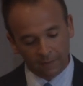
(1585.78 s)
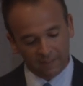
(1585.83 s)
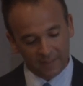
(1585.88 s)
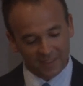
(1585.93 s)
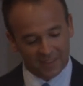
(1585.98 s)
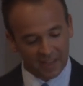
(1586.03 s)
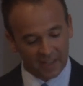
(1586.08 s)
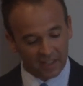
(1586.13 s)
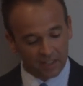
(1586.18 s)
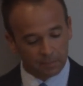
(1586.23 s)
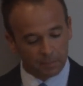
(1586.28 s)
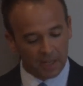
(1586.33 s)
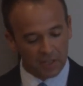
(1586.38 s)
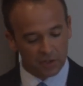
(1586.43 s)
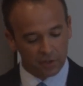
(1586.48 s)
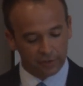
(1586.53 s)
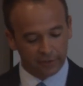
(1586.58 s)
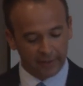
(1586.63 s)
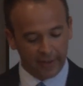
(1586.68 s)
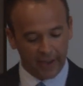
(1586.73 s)
The second
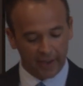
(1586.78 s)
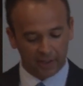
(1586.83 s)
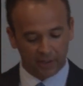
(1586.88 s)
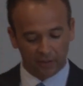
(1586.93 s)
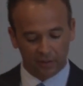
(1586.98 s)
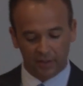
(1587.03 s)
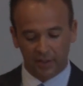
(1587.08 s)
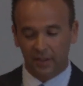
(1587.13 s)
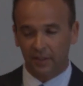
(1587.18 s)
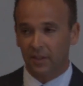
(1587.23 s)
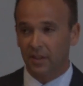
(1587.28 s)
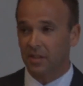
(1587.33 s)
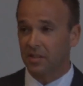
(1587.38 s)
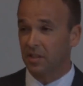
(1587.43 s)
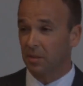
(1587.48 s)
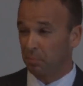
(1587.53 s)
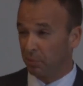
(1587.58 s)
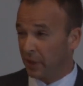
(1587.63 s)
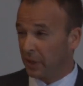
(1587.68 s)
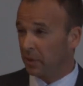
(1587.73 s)
major factor in the
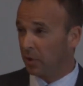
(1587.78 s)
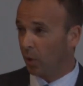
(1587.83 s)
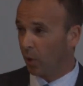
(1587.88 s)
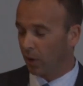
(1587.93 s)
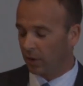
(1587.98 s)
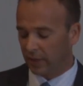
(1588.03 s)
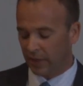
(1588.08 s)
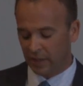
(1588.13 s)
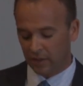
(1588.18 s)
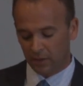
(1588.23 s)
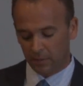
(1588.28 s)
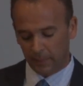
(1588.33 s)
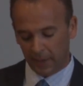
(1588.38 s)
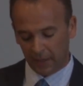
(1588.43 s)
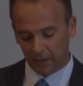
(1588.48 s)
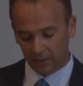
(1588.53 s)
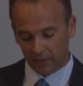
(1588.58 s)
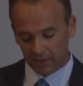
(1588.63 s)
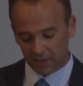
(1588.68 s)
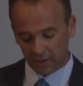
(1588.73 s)
Supreme Court
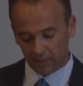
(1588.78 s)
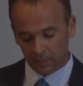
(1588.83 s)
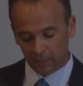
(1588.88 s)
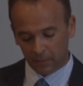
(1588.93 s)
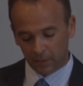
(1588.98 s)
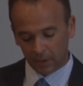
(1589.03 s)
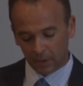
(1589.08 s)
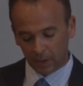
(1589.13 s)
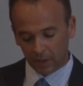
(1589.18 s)
incrementalism